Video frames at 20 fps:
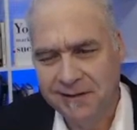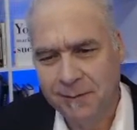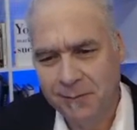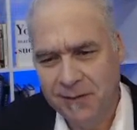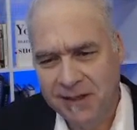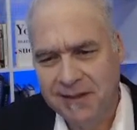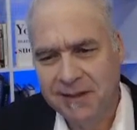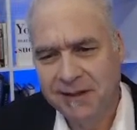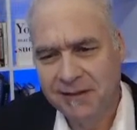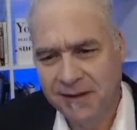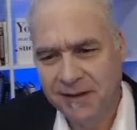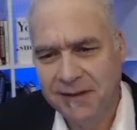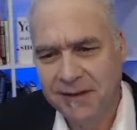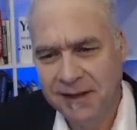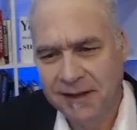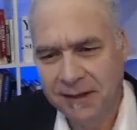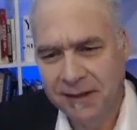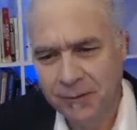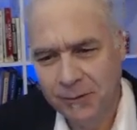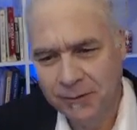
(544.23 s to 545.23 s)
meeting, then
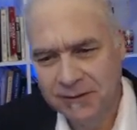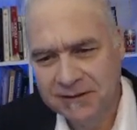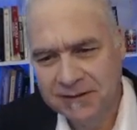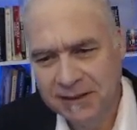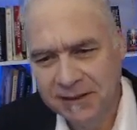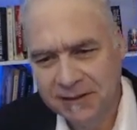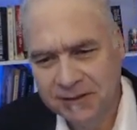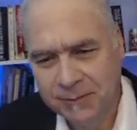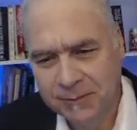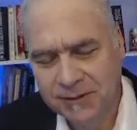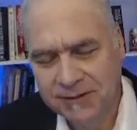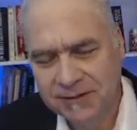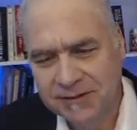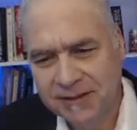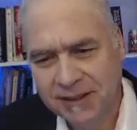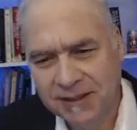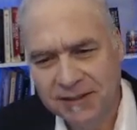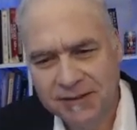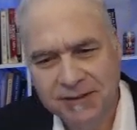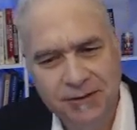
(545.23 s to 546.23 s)
they give you a sales
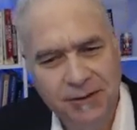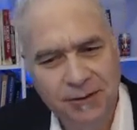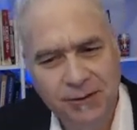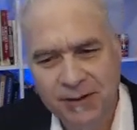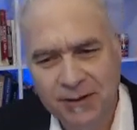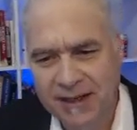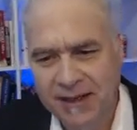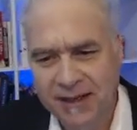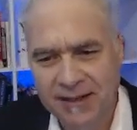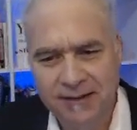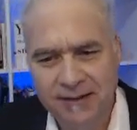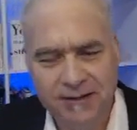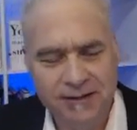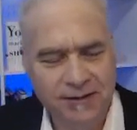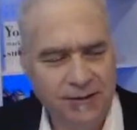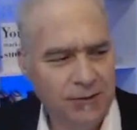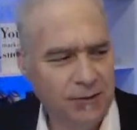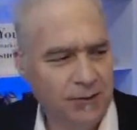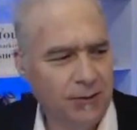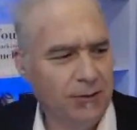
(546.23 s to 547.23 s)
presentation. Again, you're
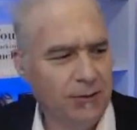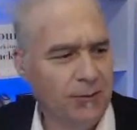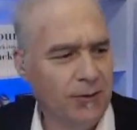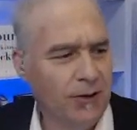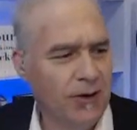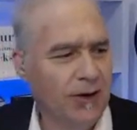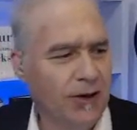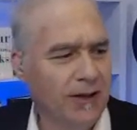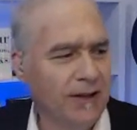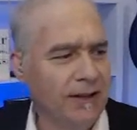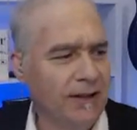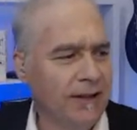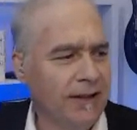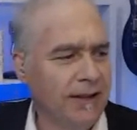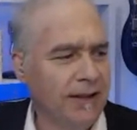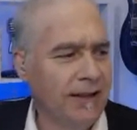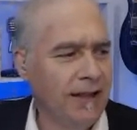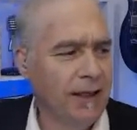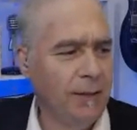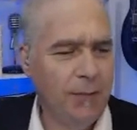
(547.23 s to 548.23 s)
doing it wrong.
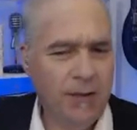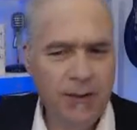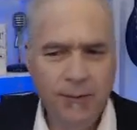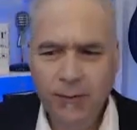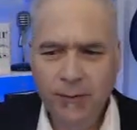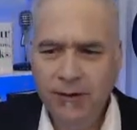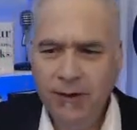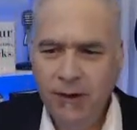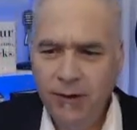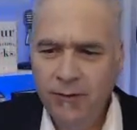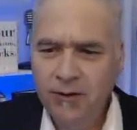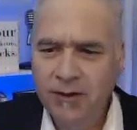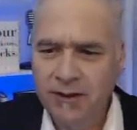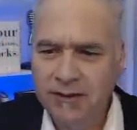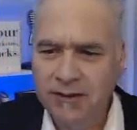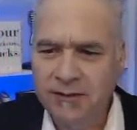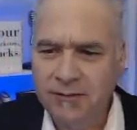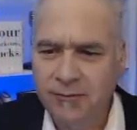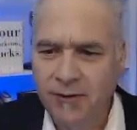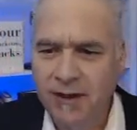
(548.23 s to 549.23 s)
And people know
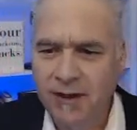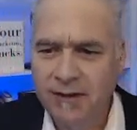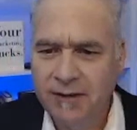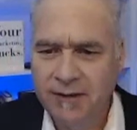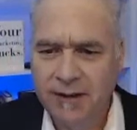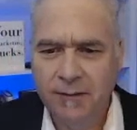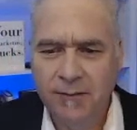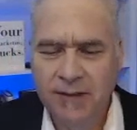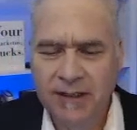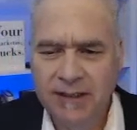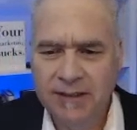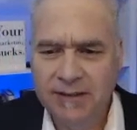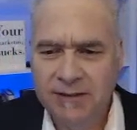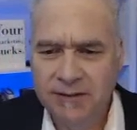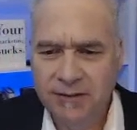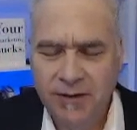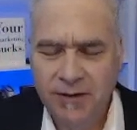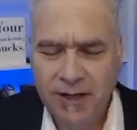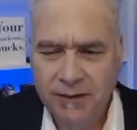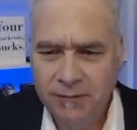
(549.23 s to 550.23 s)
this, right?
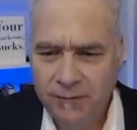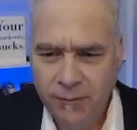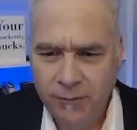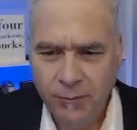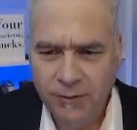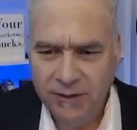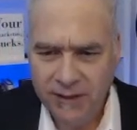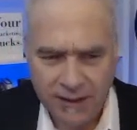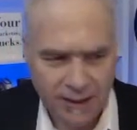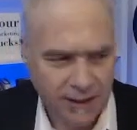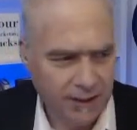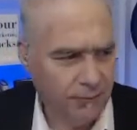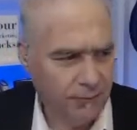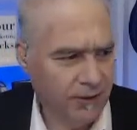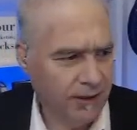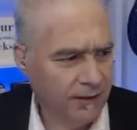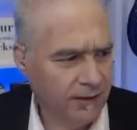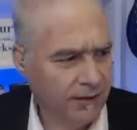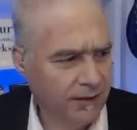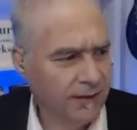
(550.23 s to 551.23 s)
You're not fooling
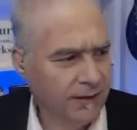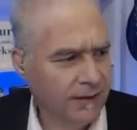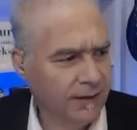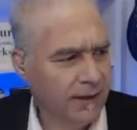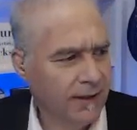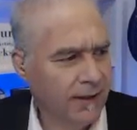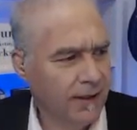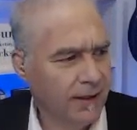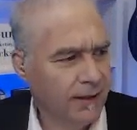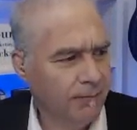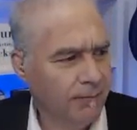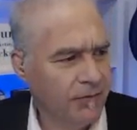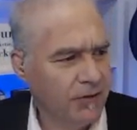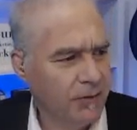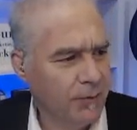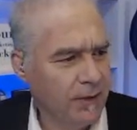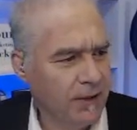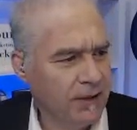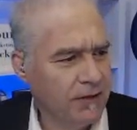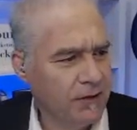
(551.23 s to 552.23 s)
anyone. It's
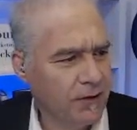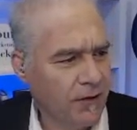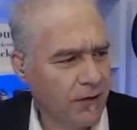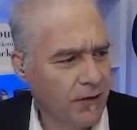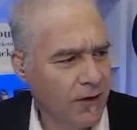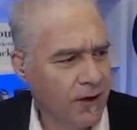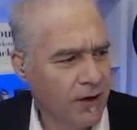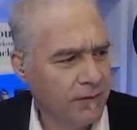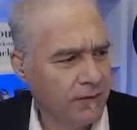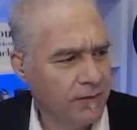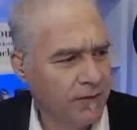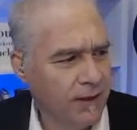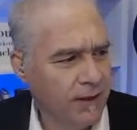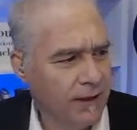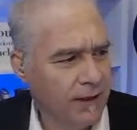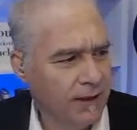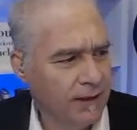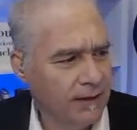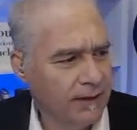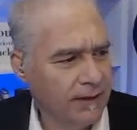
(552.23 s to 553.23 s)
a big turnoff.
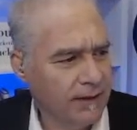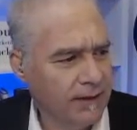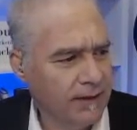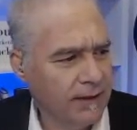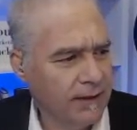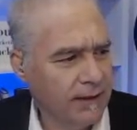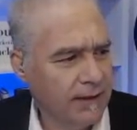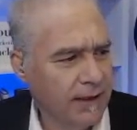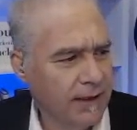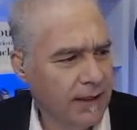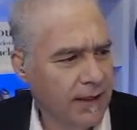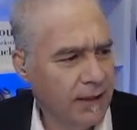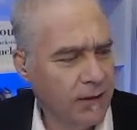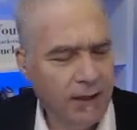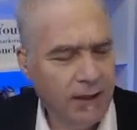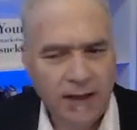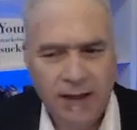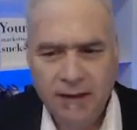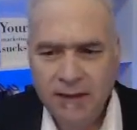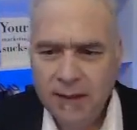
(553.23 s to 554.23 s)

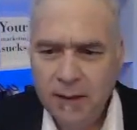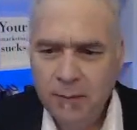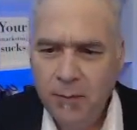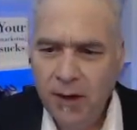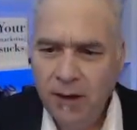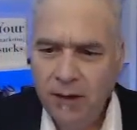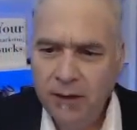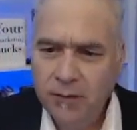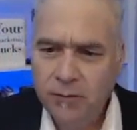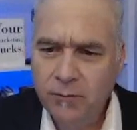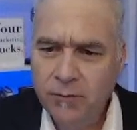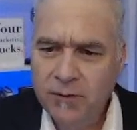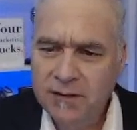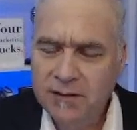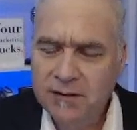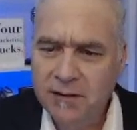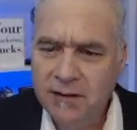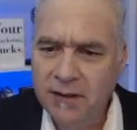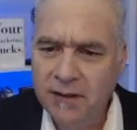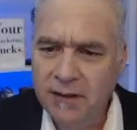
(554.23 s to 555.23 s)
And I think part of the
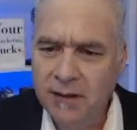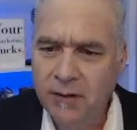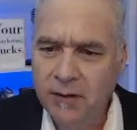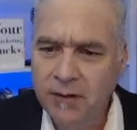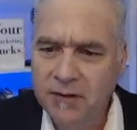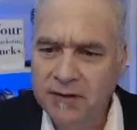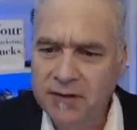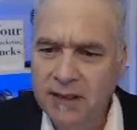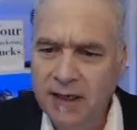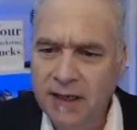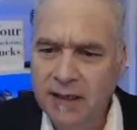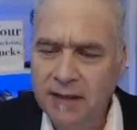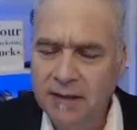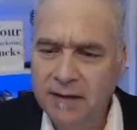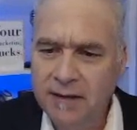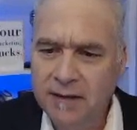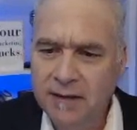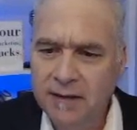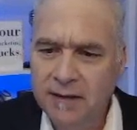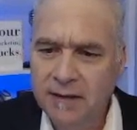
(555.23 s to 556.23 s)
reason here is that
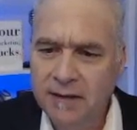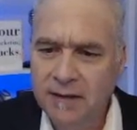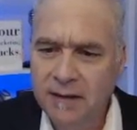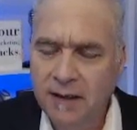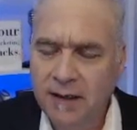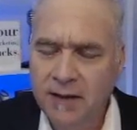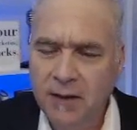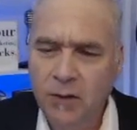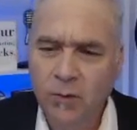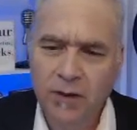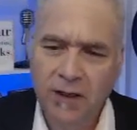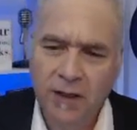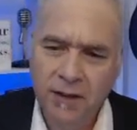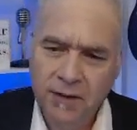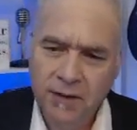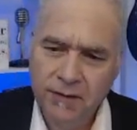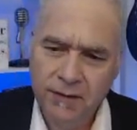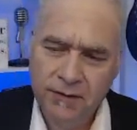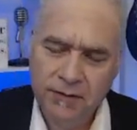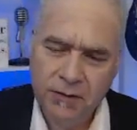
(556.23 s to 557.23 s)
I think what
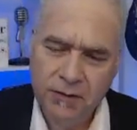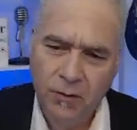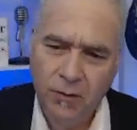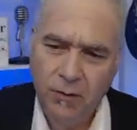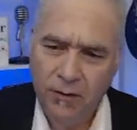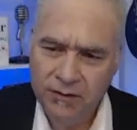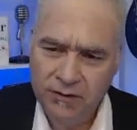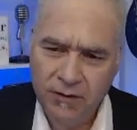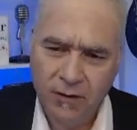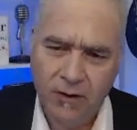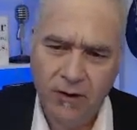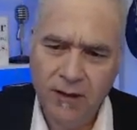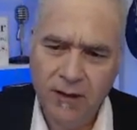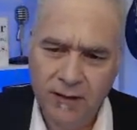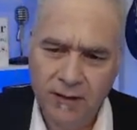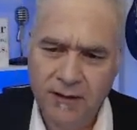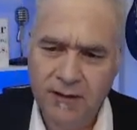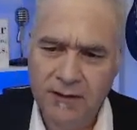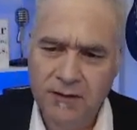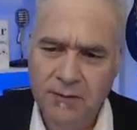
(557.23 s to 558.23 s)
underscores all
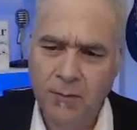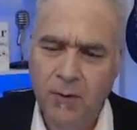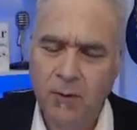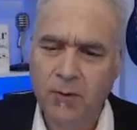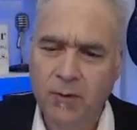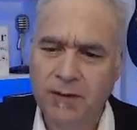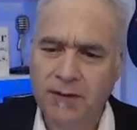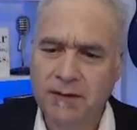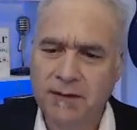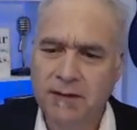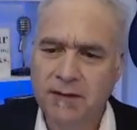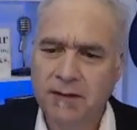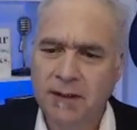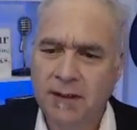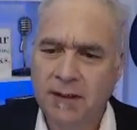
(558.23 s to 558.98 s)
of these points,